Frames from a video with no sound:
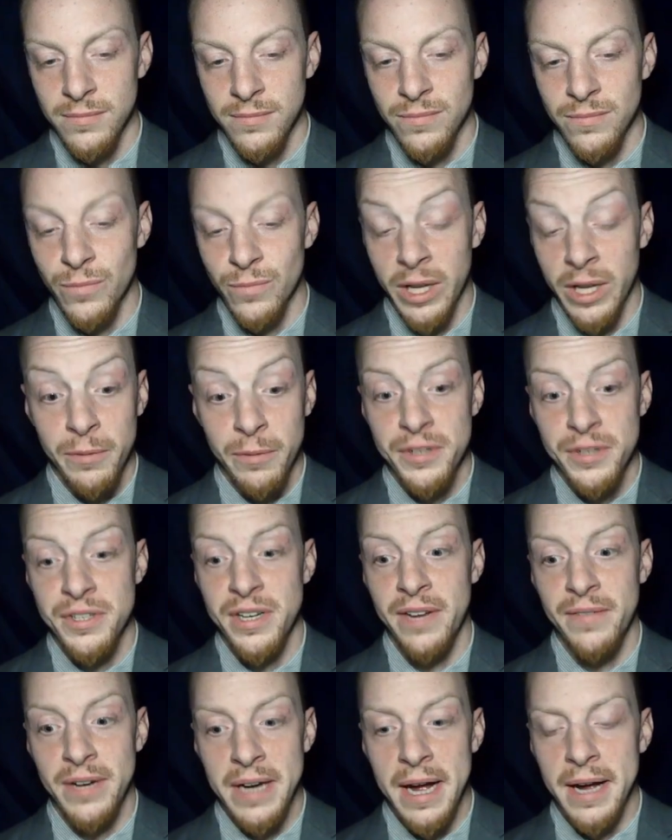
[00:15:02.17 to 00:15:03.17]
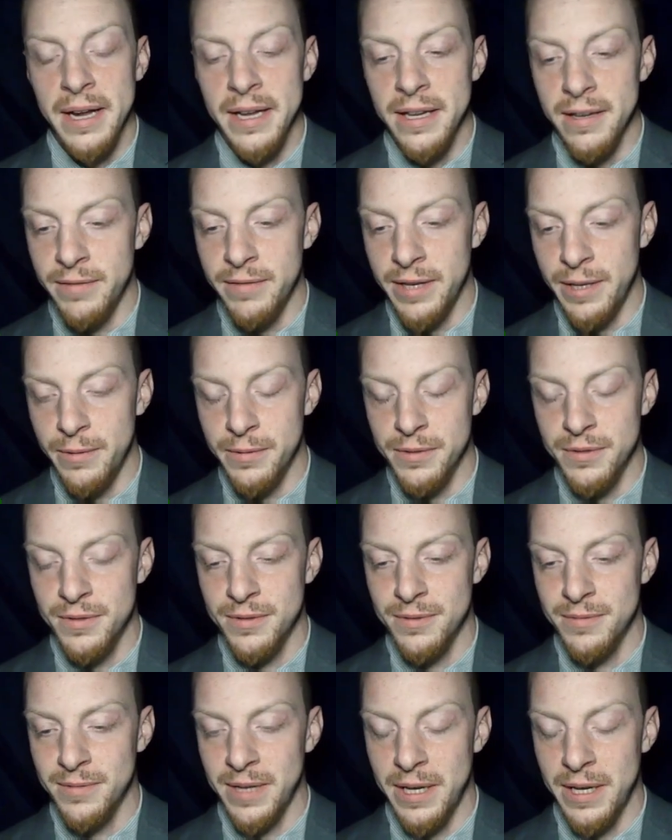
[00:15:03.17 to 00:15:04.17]
Well, he wasn't even naive. He
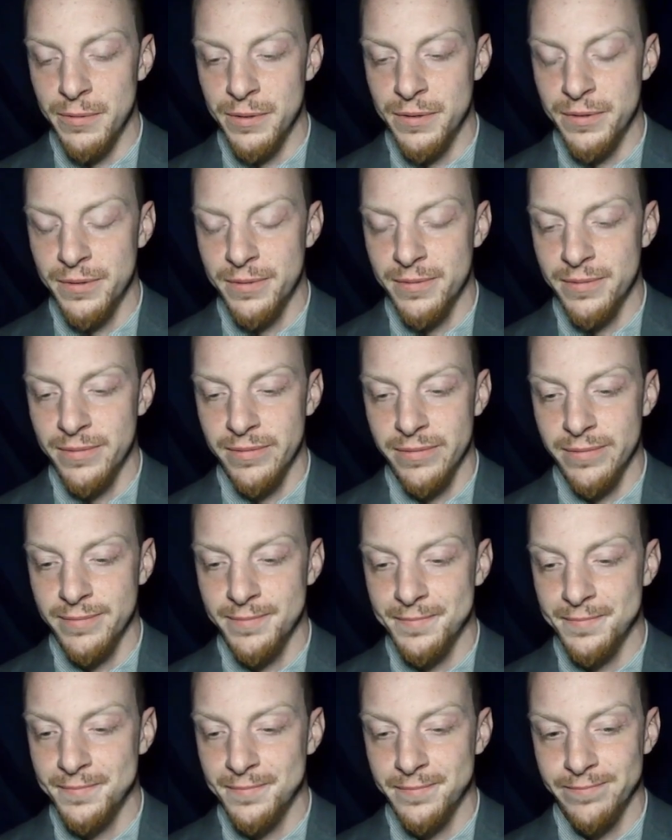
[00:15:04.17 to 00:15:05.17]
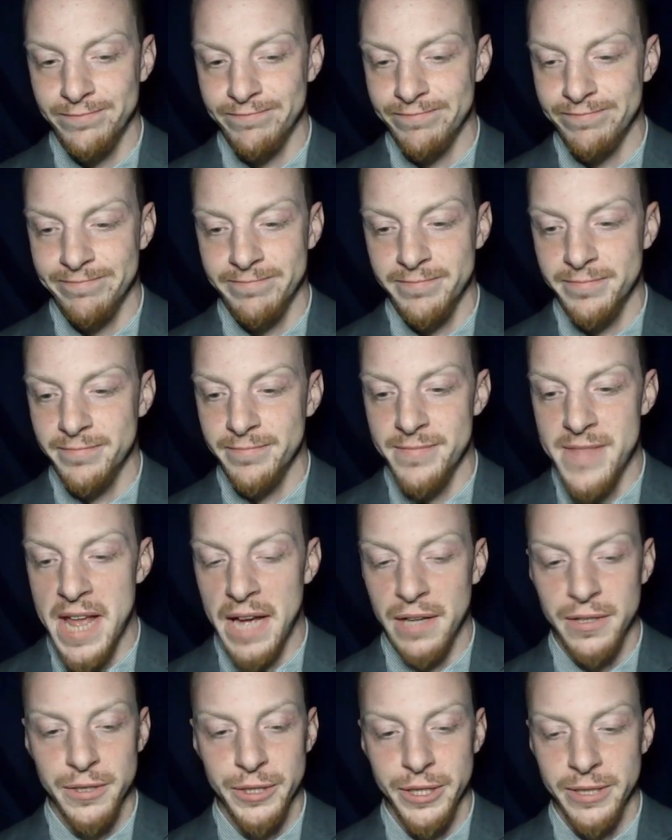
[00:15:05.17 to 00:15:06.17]
was
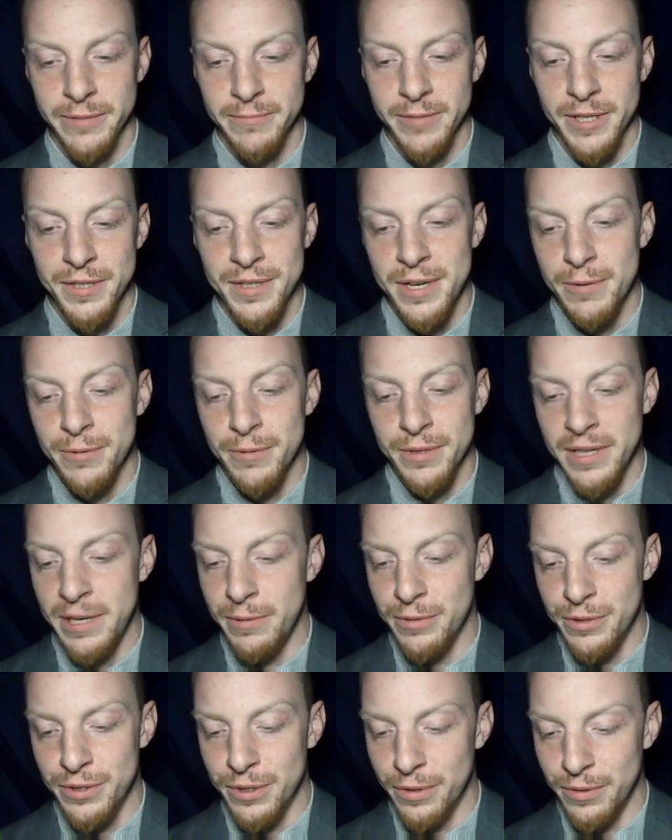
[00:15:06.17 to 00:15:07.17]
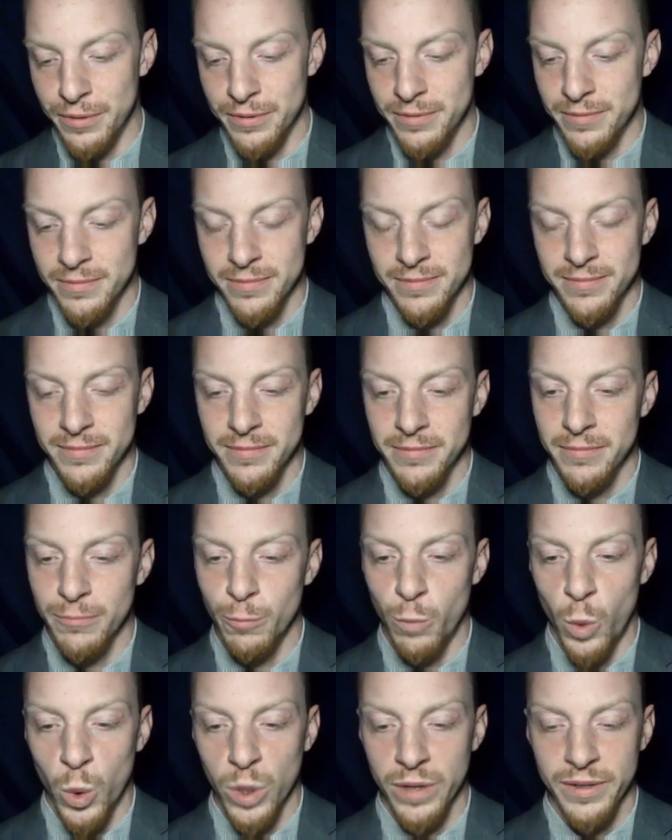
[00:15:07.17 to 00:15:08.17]
negligent, because he was told,
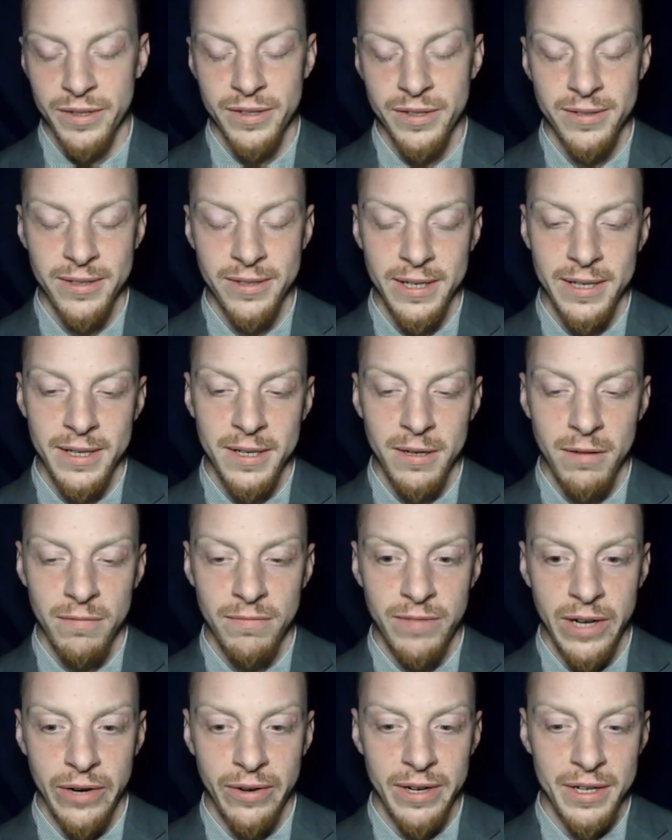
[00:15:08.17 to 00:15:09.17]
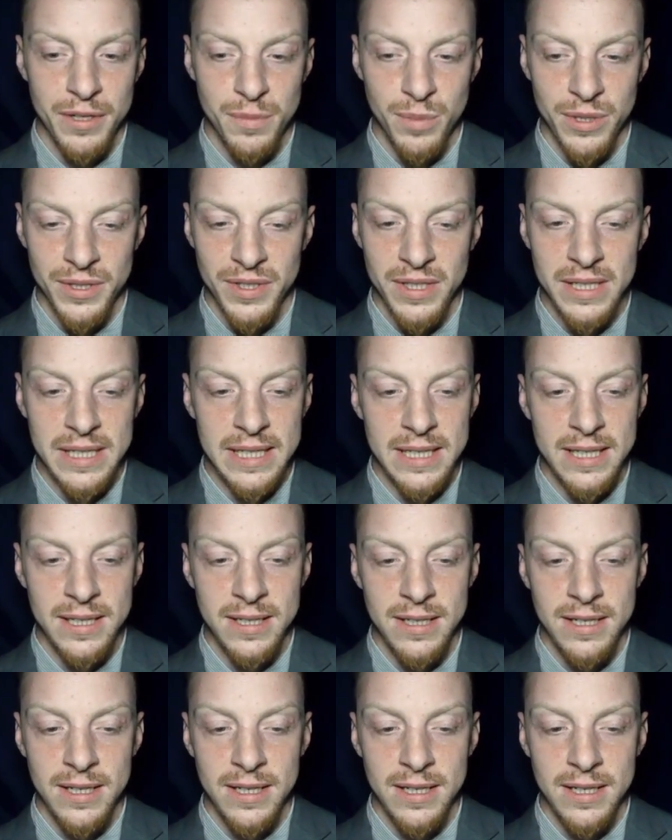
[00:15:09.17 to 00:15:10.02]
warned, very explicitly.